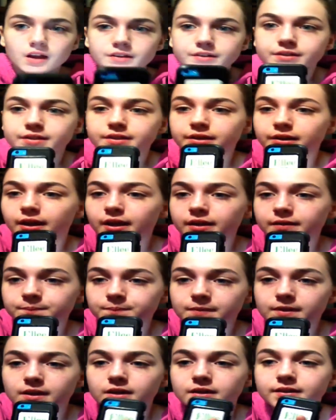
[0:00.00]
today,
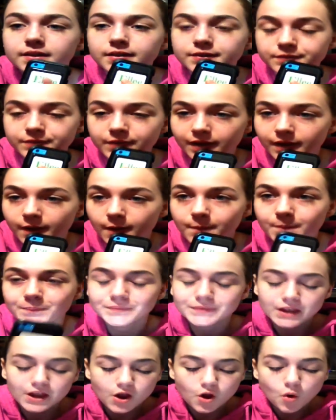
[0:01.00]
in this video,
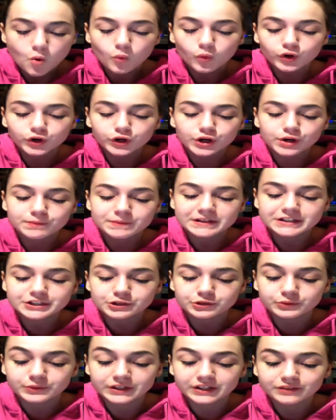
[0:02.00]
we're going to be
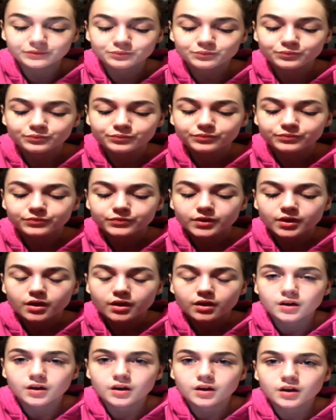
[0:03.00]
doing
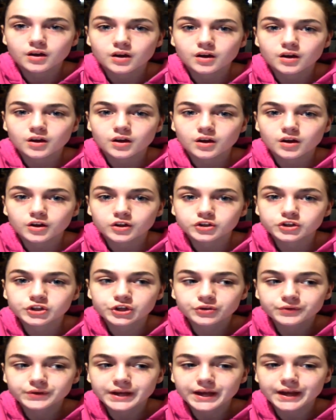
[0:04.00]

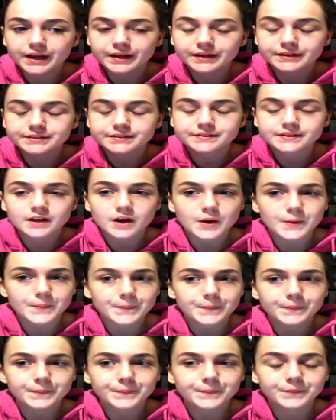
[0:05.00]
Q&As of
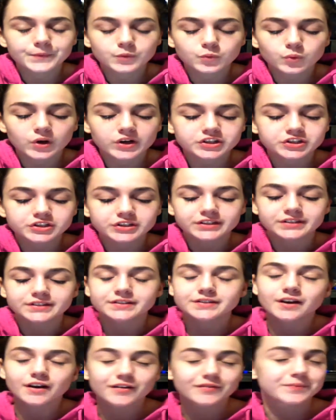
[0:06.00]

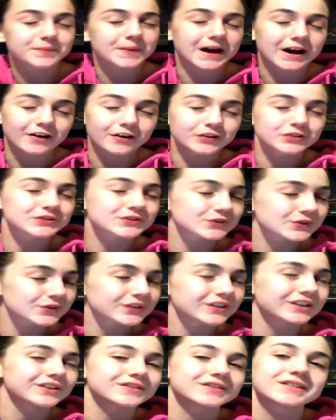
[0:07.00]
questions about
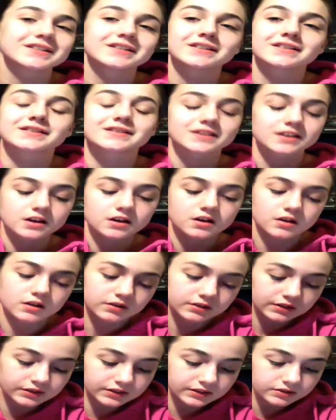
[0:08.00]
scoliosis.
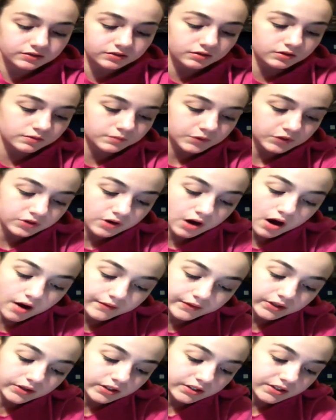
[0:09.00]
Now these are the most
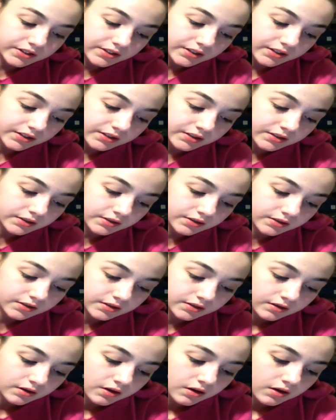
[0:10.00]
common
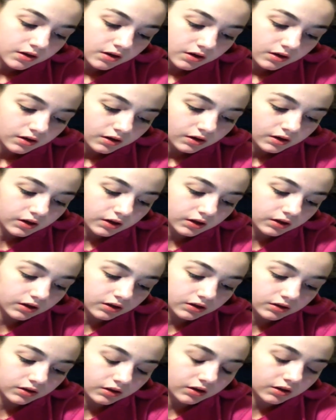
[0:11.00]
questions,
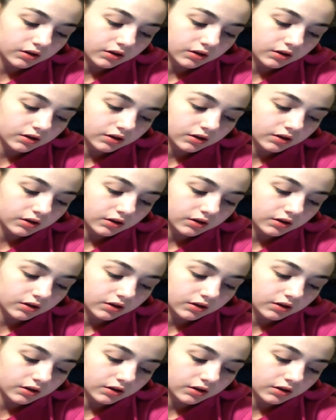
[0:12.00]
and